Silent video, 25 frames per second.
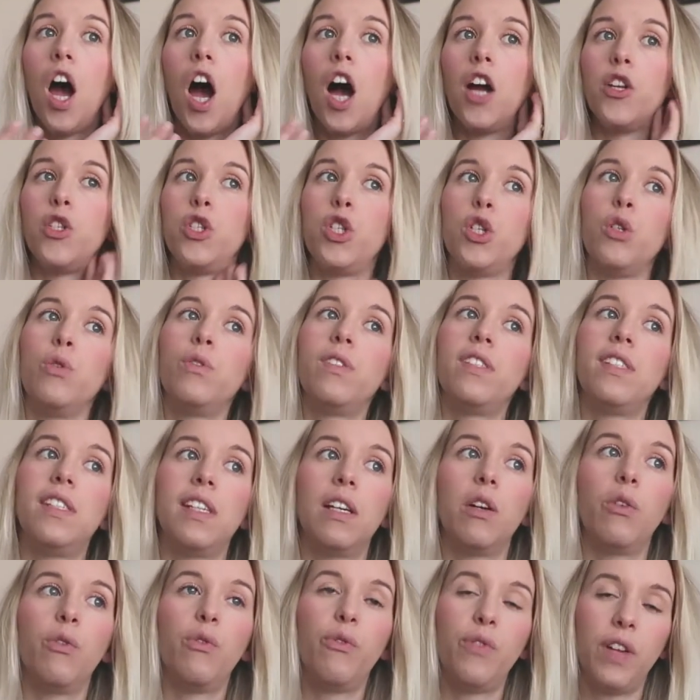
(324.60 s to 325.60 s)
I do
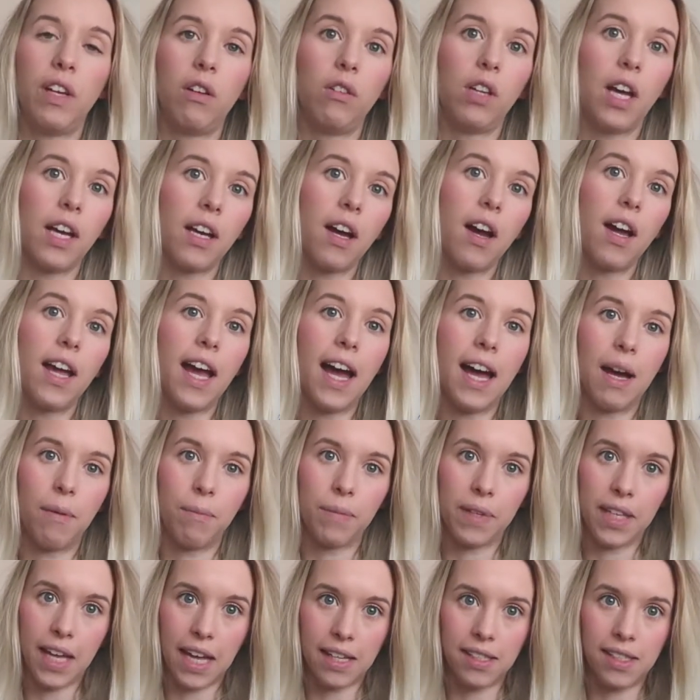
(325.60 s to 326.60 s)
still feel like I
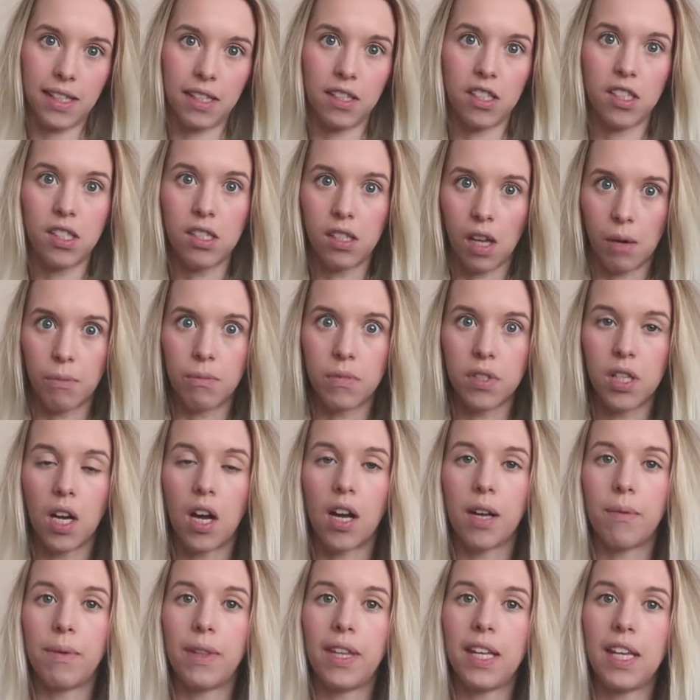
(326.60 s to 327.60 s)
am getting some
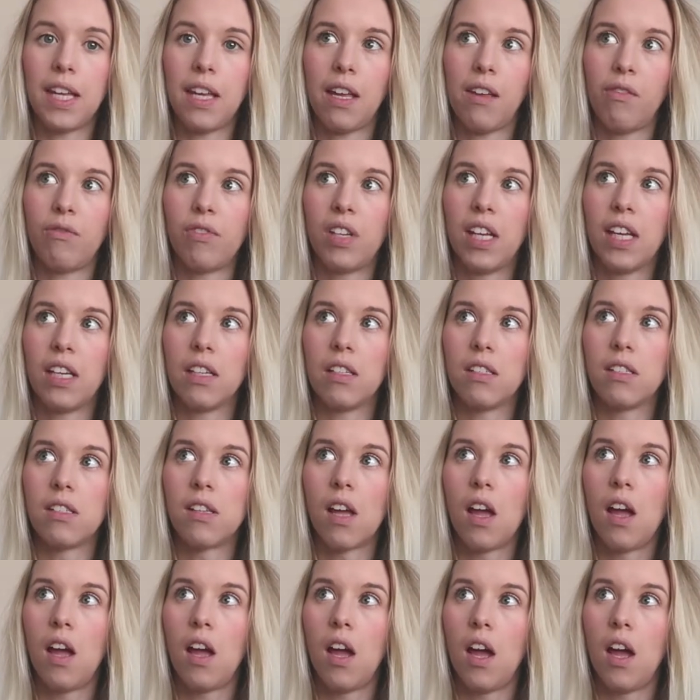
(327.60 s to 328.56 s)
time in the evenings.